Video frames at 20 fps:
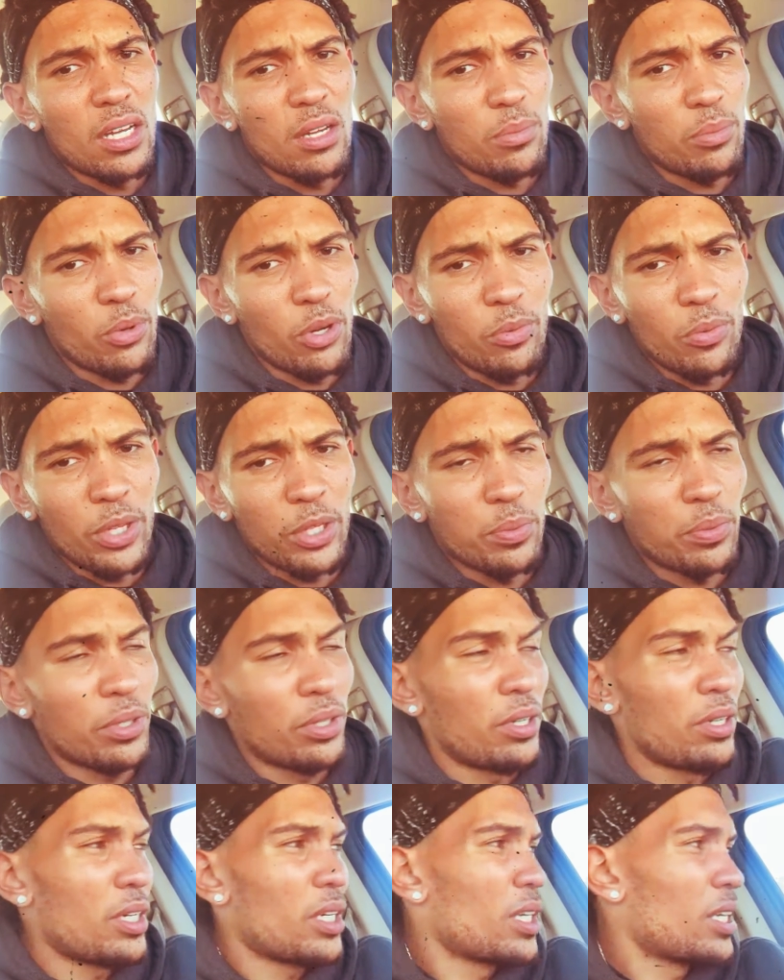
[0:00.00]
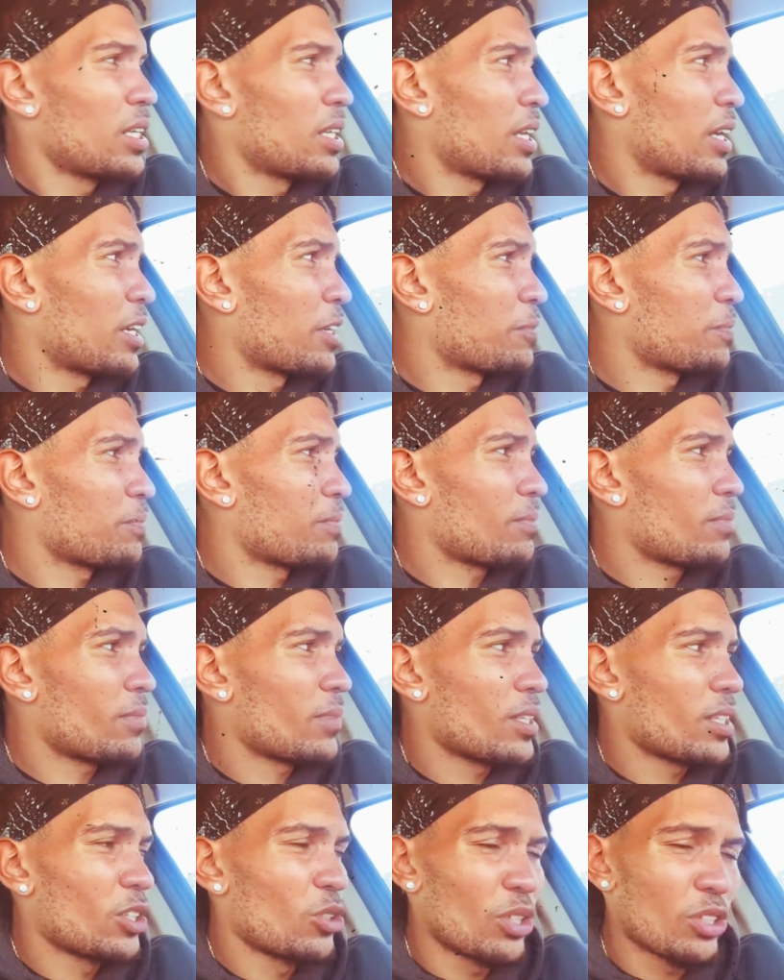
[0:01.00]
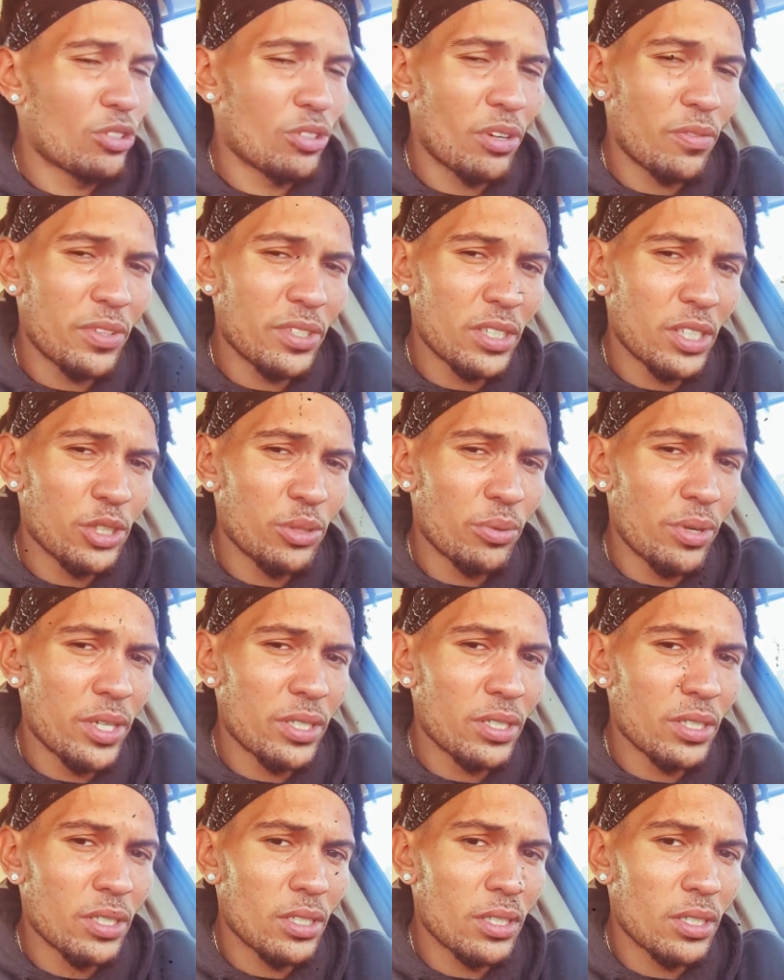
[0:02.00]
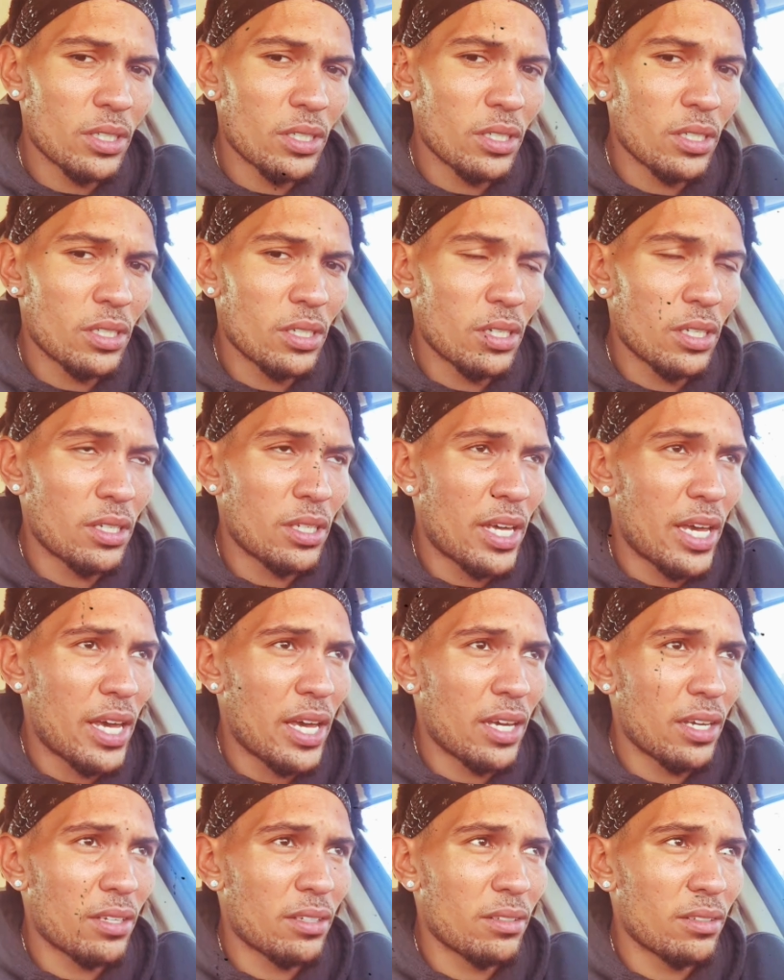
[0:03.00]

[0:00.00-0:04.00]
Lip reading: Point blank period. Like, you get yourself into situations that